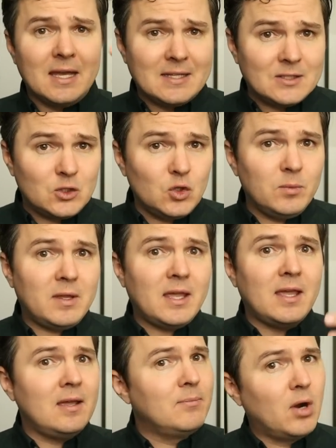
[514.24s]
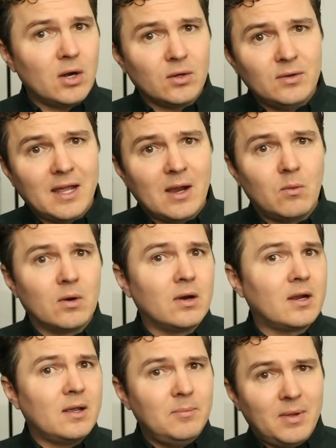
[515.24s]
Izumi, Particle
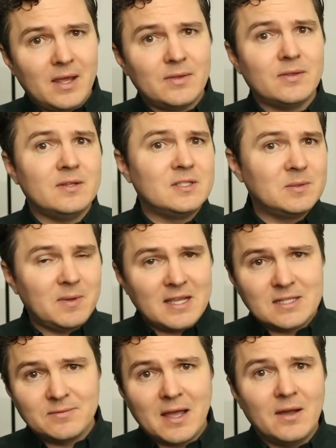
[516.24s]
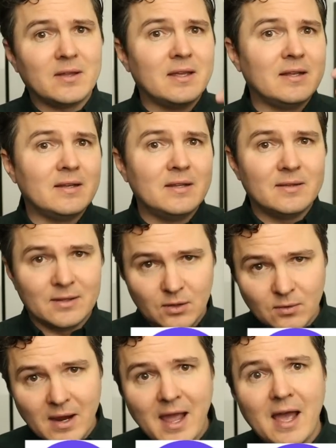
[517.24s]
Network, Pyth, Space Falcon, The
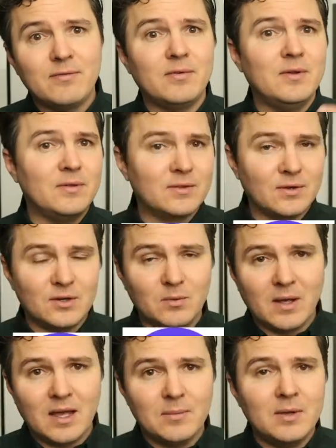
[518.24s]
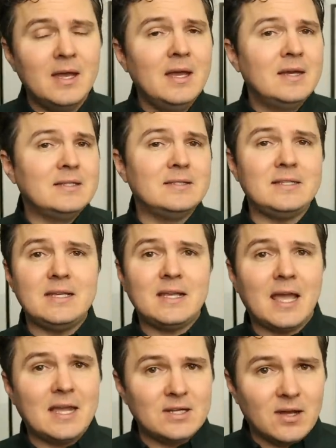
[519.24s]
Graph, ThirdWeb,
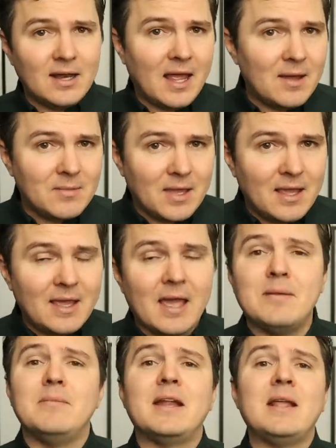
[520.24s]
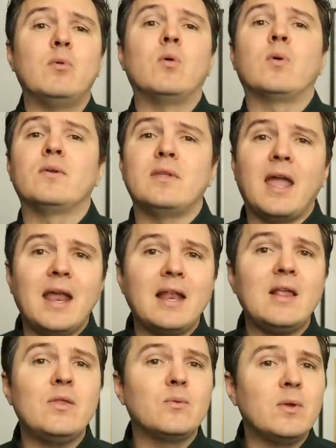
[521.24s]
ZK.me, and many more with
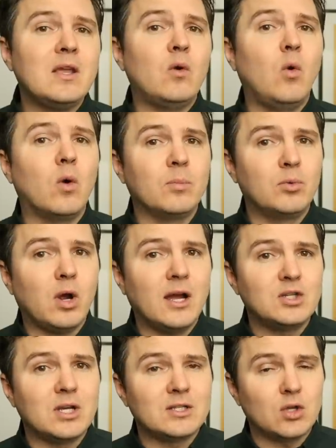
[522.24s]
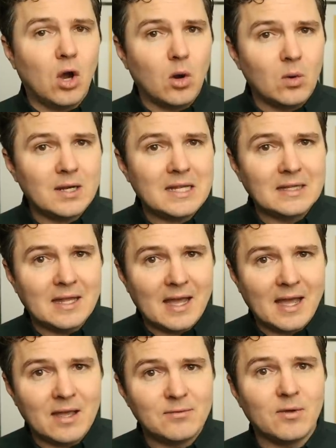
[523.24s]
83 core projects already
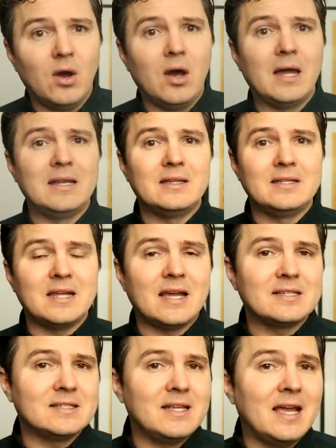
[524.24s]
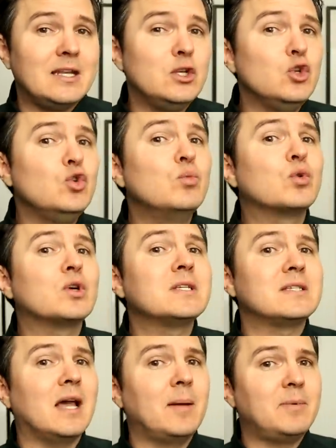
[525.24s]
live on the testnet and
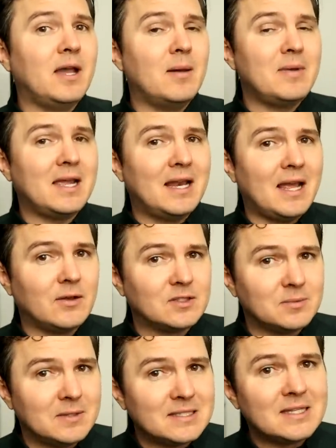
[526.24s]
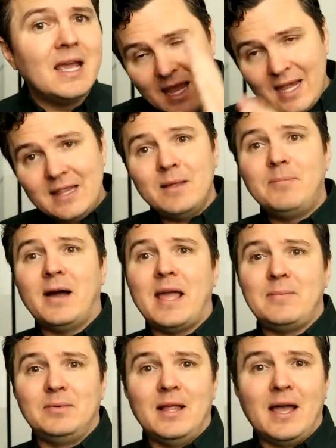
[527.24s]
numerous upcoming announcements in the
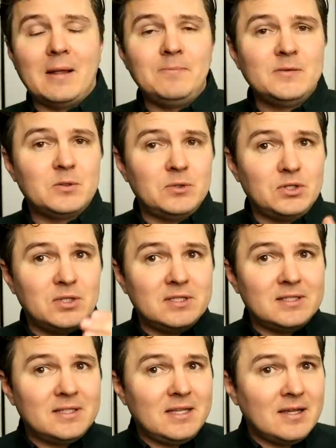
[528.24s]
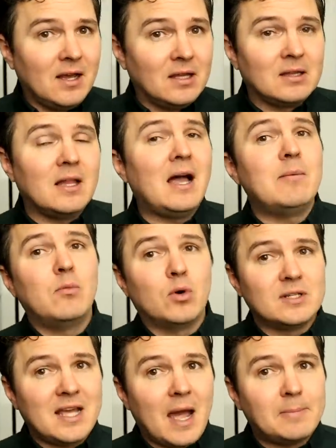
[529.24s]
pipeline. So we should see a lot
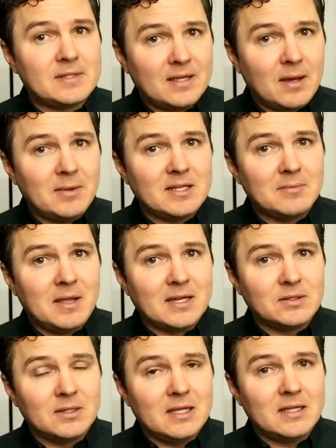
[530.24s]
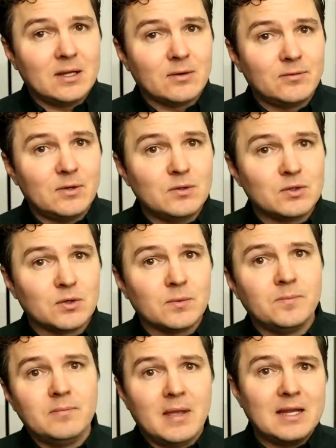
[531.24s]
more dApps coming to Mantle in the near
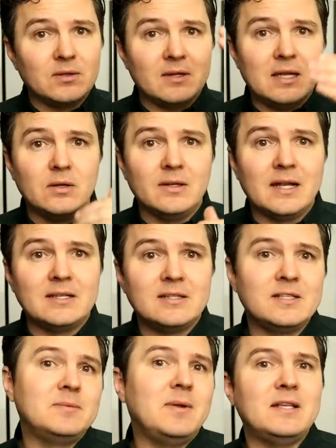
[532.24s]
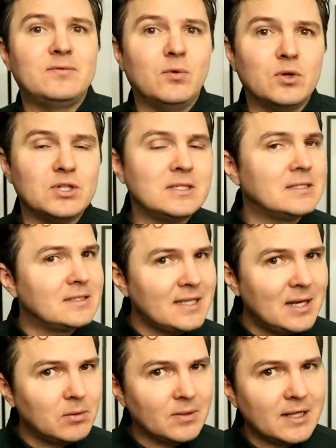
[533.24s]
future. Mantle eagerly anticipates forging
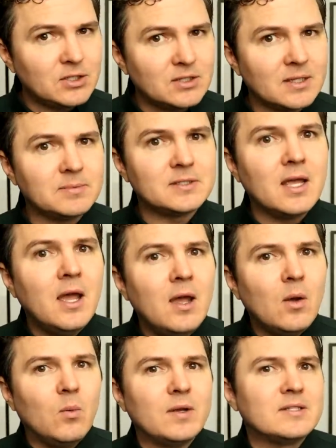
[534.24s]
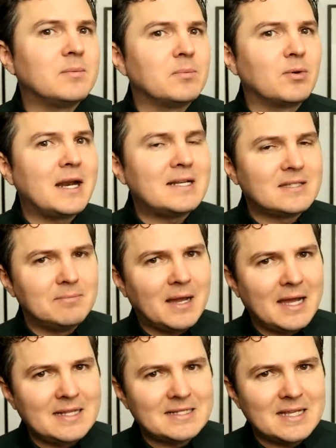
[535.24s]
sustainable relationships with some of the brightest
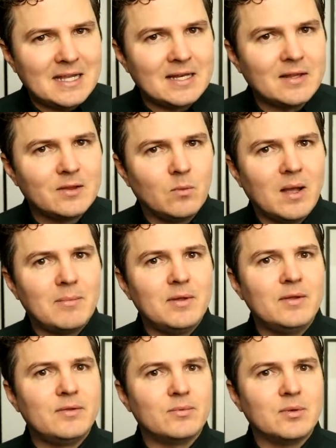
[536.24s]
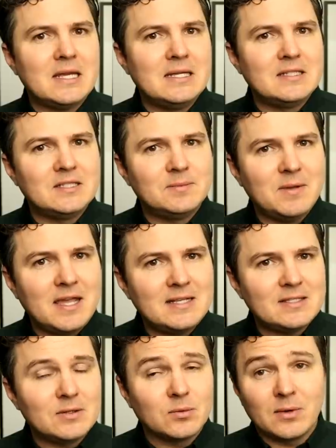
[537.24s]
minds in the Web3
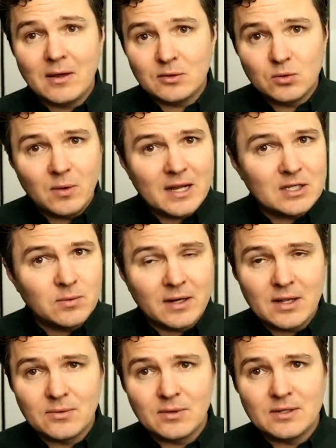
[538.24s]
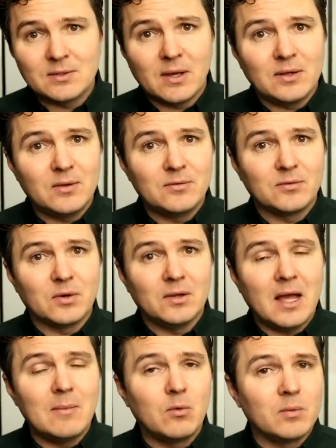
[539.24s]
space throughout 2023. So I look for a
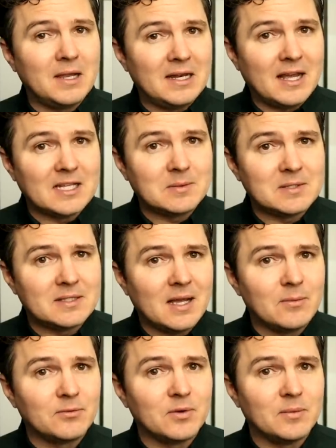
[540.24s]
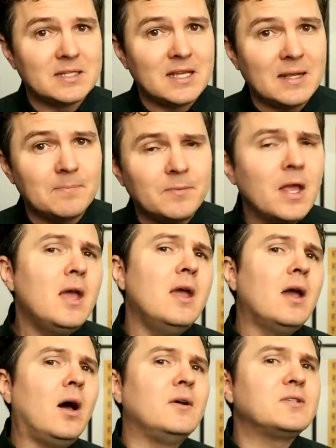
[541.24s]
lot more big announcements to come the team.
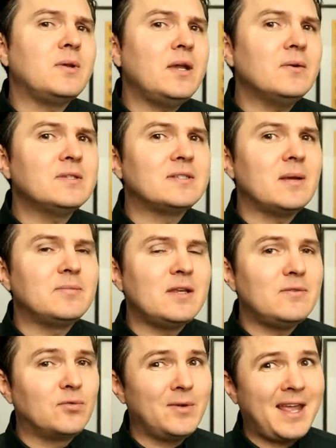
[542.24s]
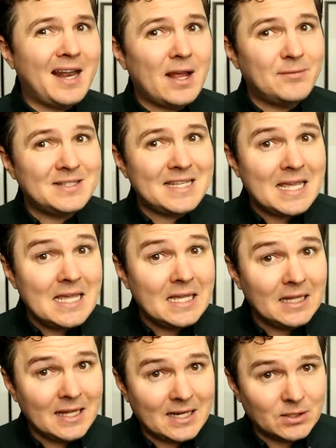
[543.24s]
Also, here is something for the NFT
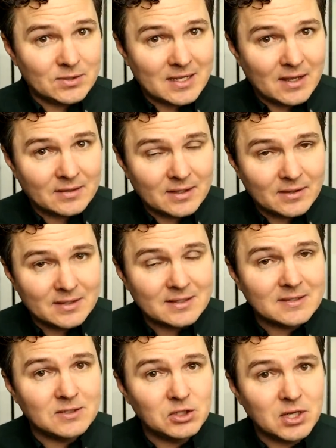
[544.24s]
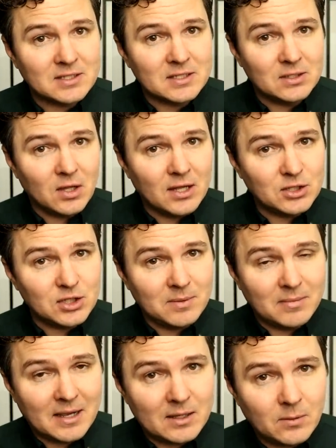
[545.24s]
collectors out there. This is just
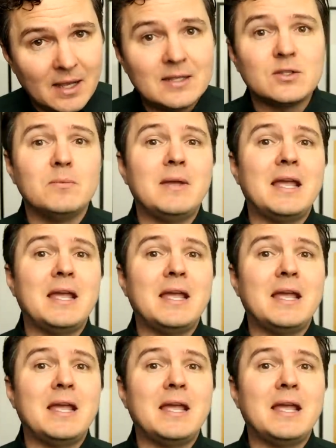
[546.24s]
launching, by the way. So